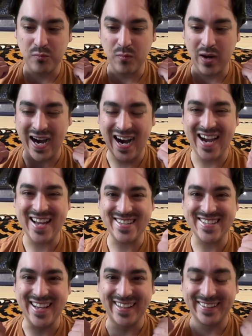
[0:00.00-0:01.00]
height
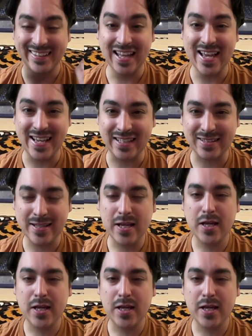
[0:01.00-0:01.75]
and length,